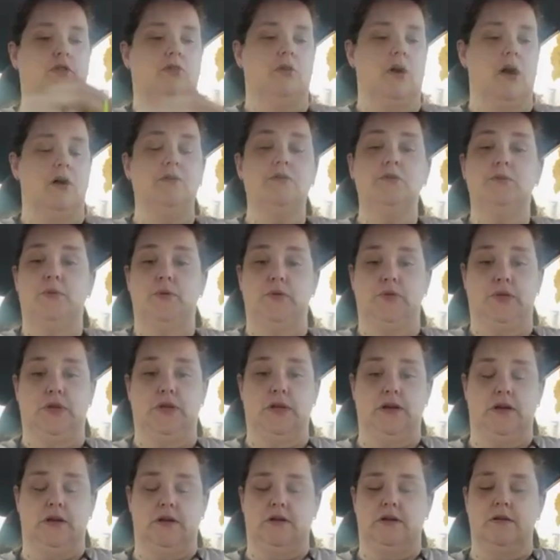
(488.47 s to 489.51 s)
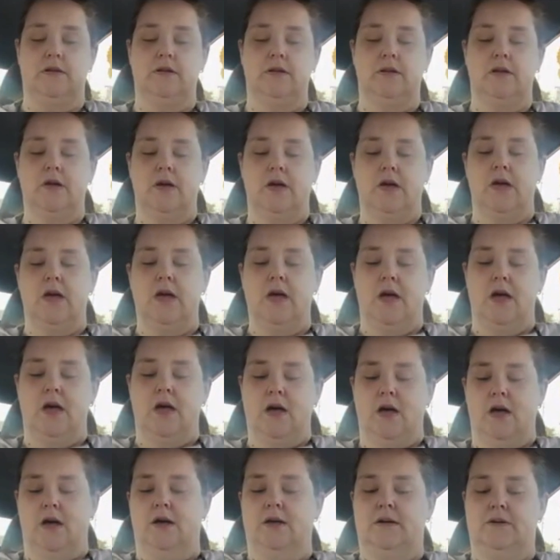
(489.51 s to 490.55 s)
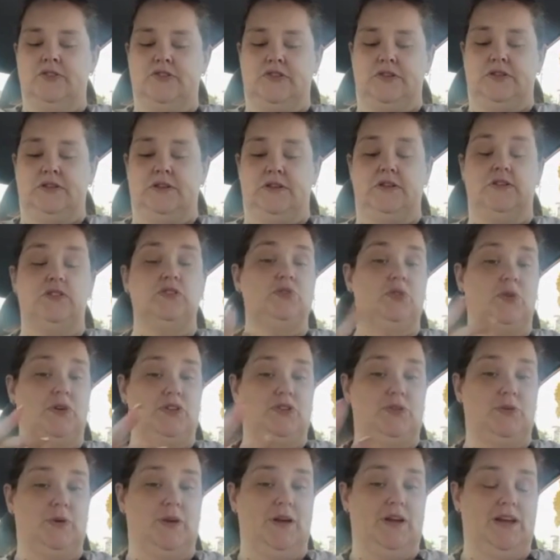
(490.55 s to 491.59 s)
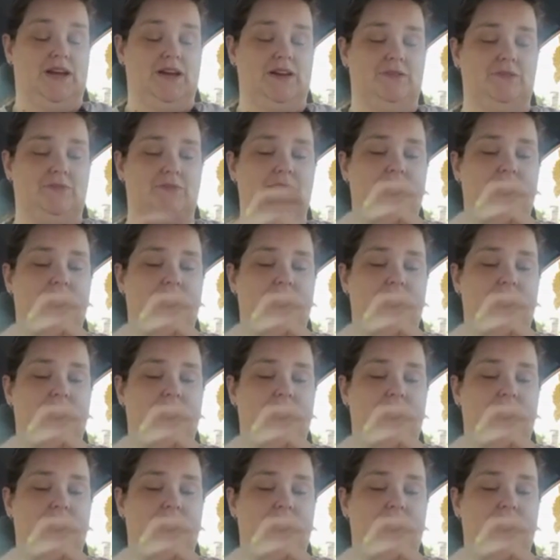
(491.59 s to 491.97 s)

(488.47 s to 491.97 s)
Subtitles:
craft booth again, she did enjoy doing it.